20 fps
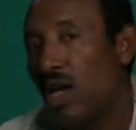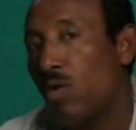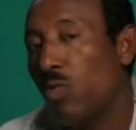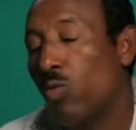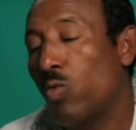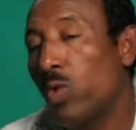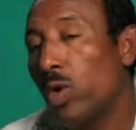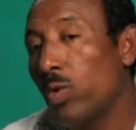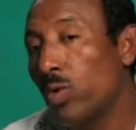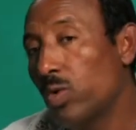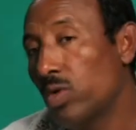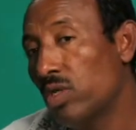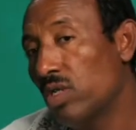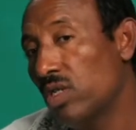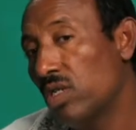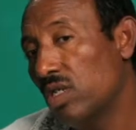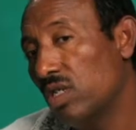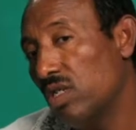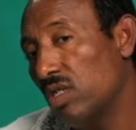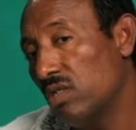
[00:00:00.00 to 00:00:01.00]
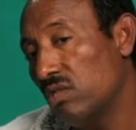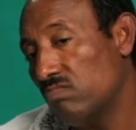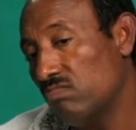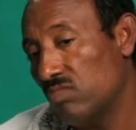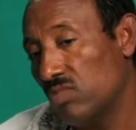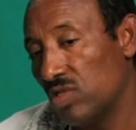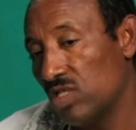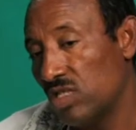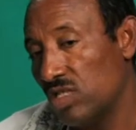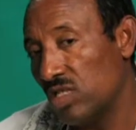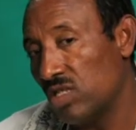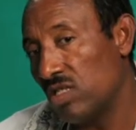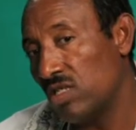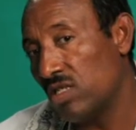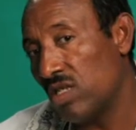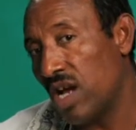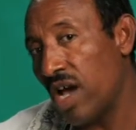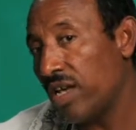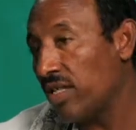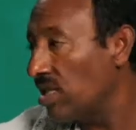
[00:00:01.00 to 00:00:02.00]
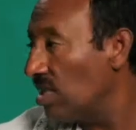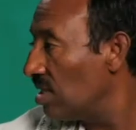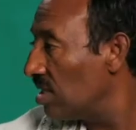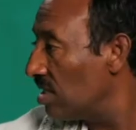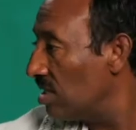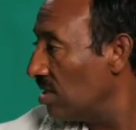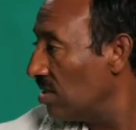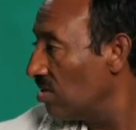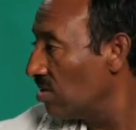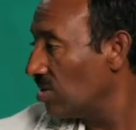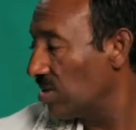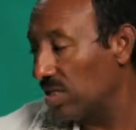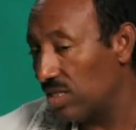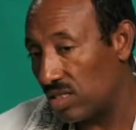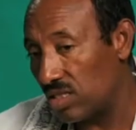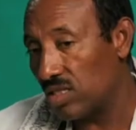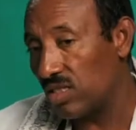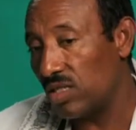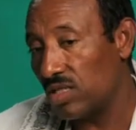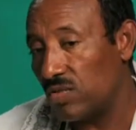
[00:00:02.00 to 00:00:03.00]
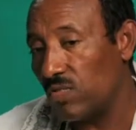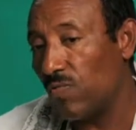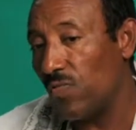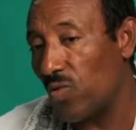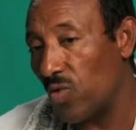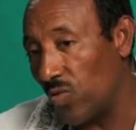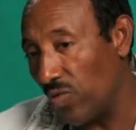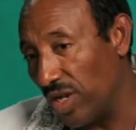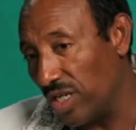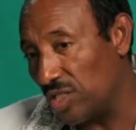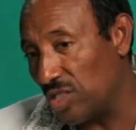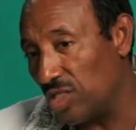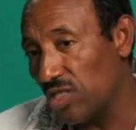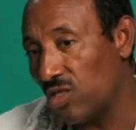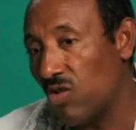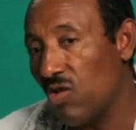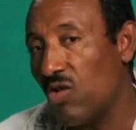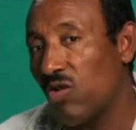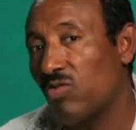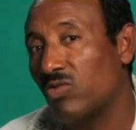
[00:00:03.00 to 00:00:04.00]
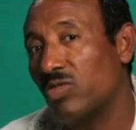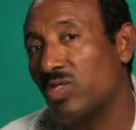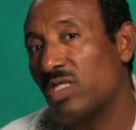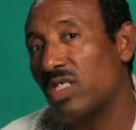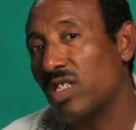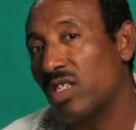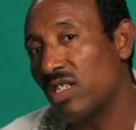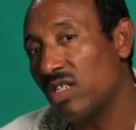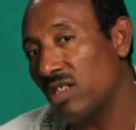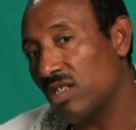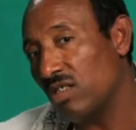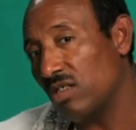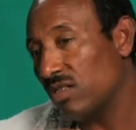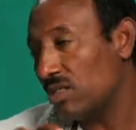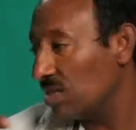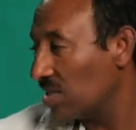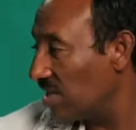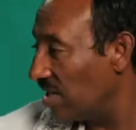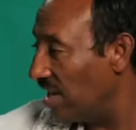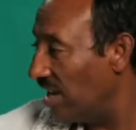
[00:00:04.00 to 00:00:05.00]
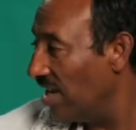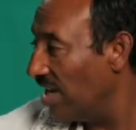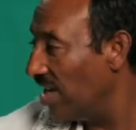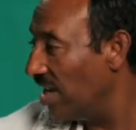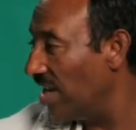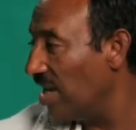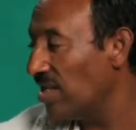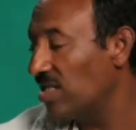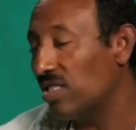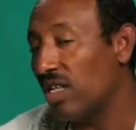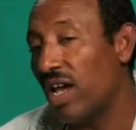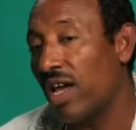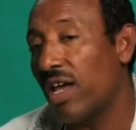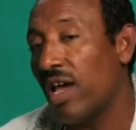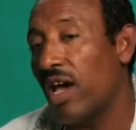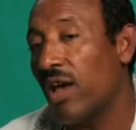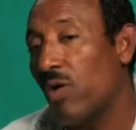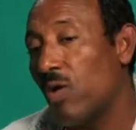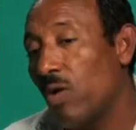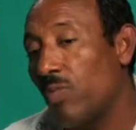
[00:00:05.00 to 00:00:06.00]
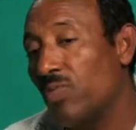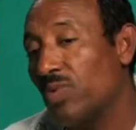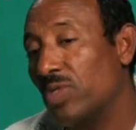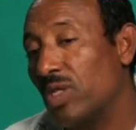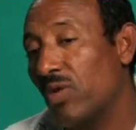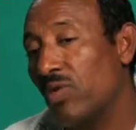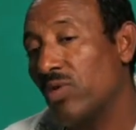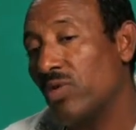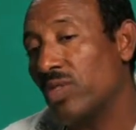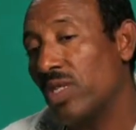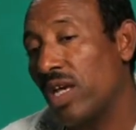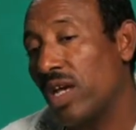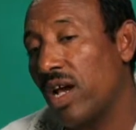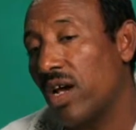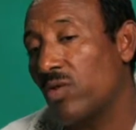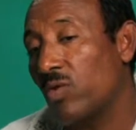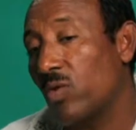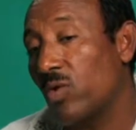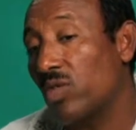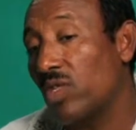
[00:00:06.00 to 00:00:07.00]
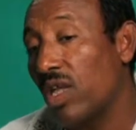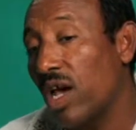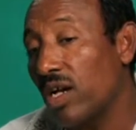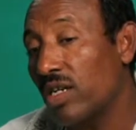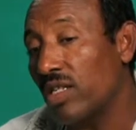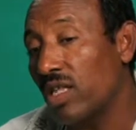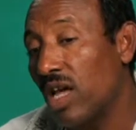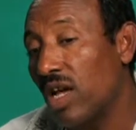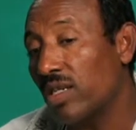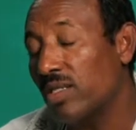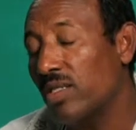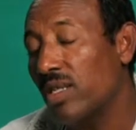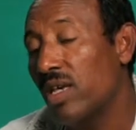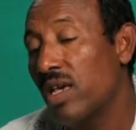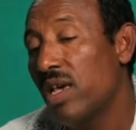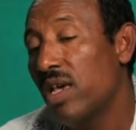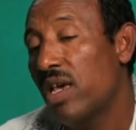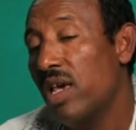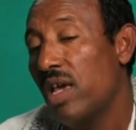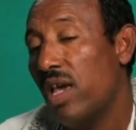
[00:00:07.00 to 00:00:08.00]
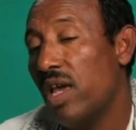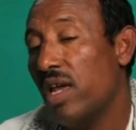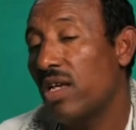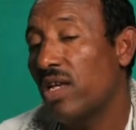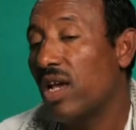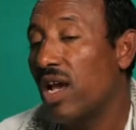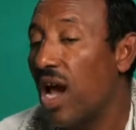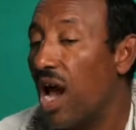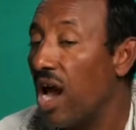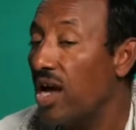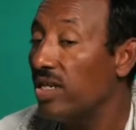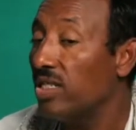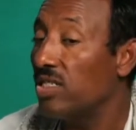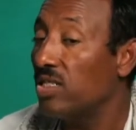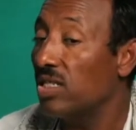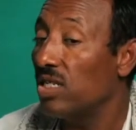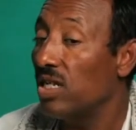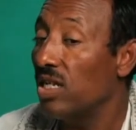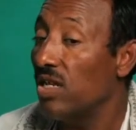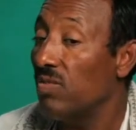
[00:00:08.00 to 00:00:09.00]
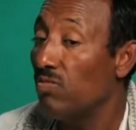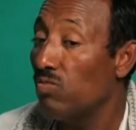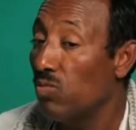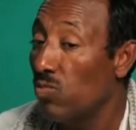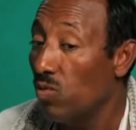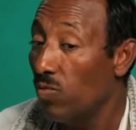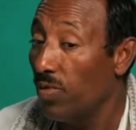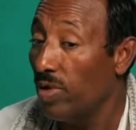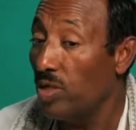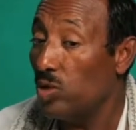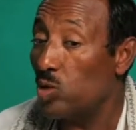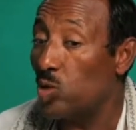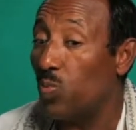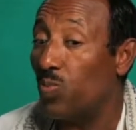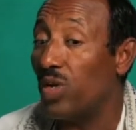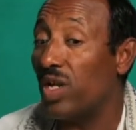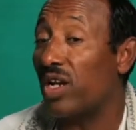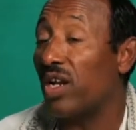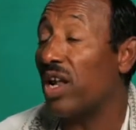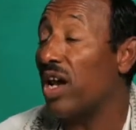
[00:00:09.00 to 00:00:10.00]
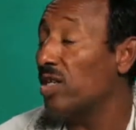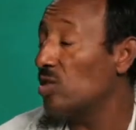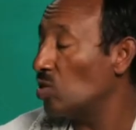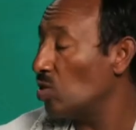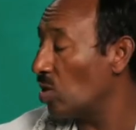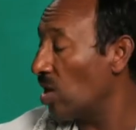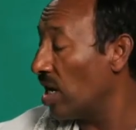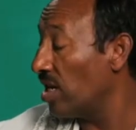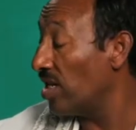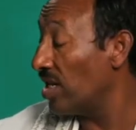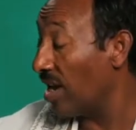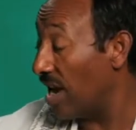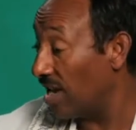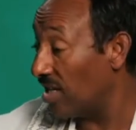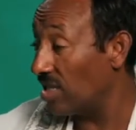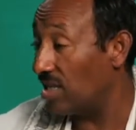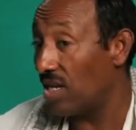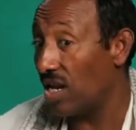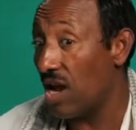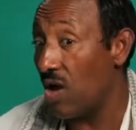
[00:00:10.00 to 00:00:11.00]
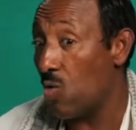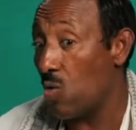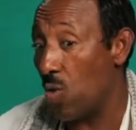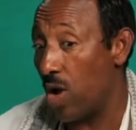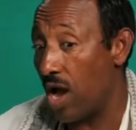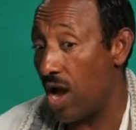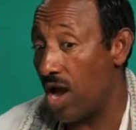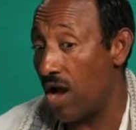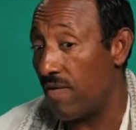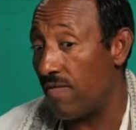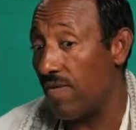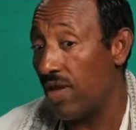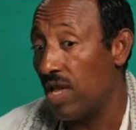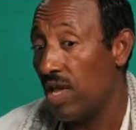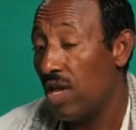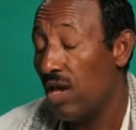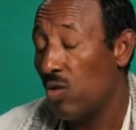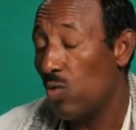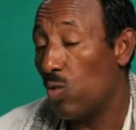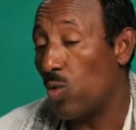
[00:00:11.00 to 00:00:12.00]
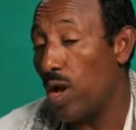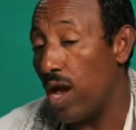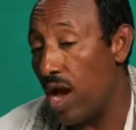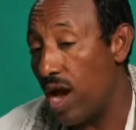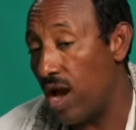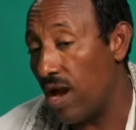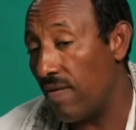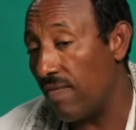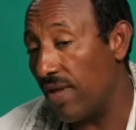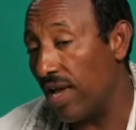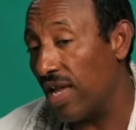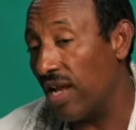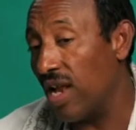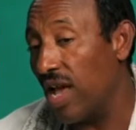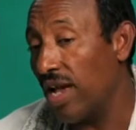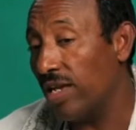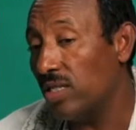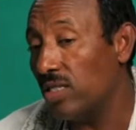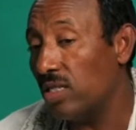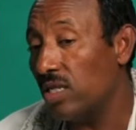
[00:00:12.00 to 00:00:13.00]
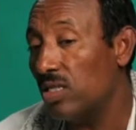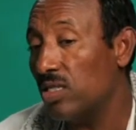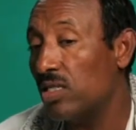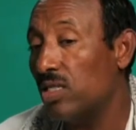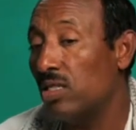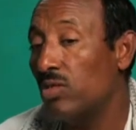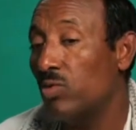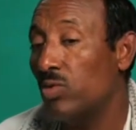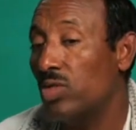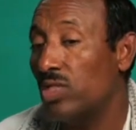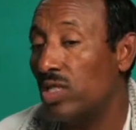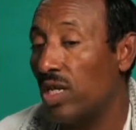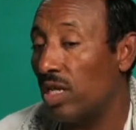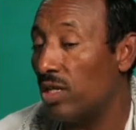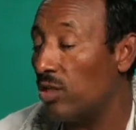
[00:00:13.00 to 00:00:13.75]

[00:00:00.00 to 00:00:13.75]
We will uh, uh, write it, you know, this, this information on the screen and I, I hope they, they can contact us. And God is really moving supernaturally. Right now we have, we have a license with the